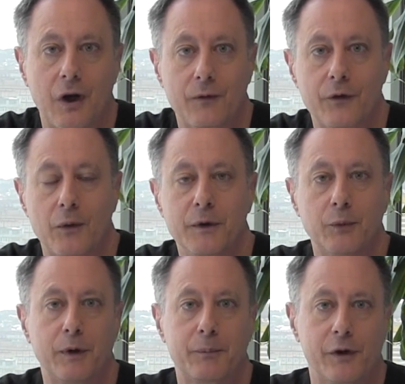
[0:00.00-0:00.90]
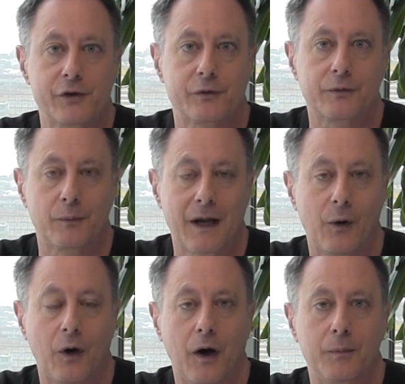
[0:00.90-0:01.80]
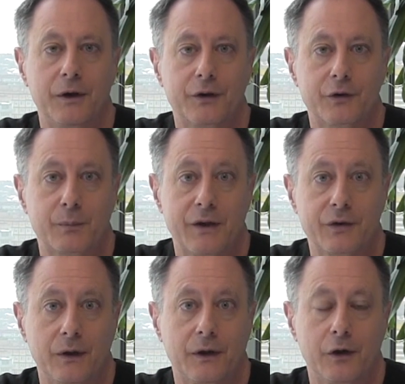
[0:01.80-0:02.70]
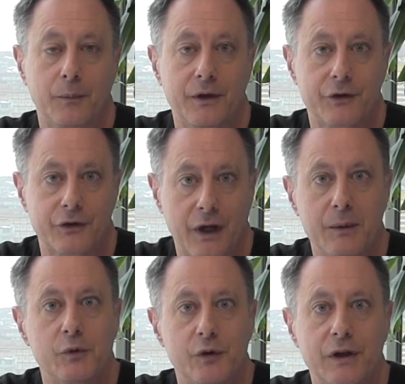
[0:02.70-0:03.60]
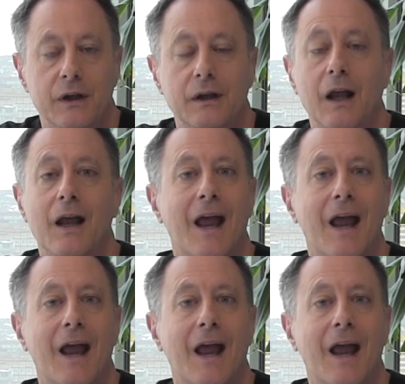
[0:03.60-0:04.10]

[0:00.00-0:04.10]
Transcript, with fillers: of the meal preparation from now on because it's basically going to be the same routine